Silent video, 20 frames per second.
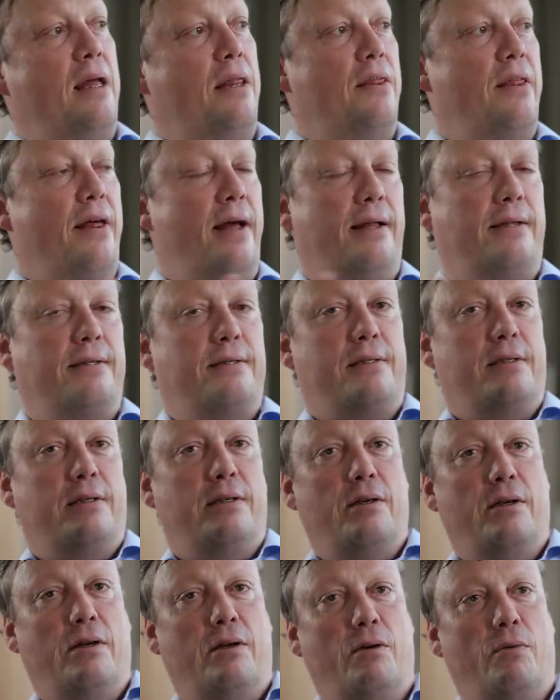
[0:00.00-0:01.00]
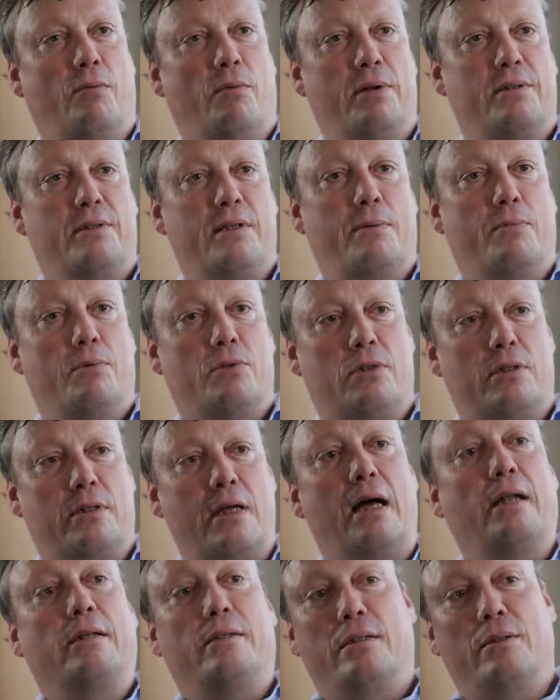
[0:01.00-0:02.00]
that once I was
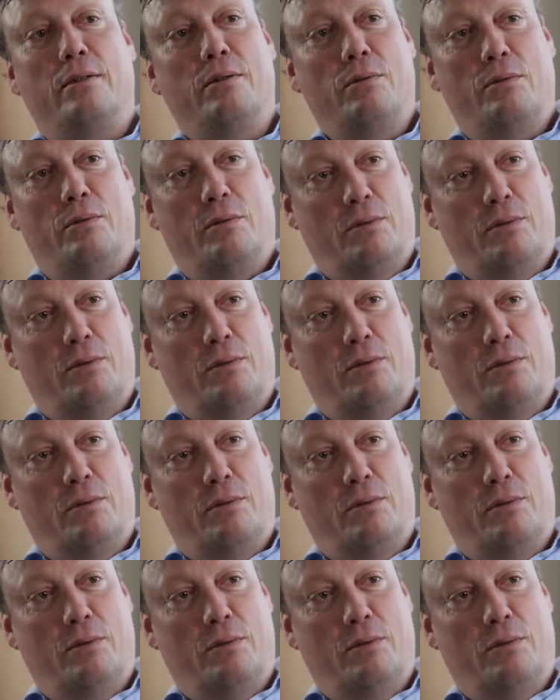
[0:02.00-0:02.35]
done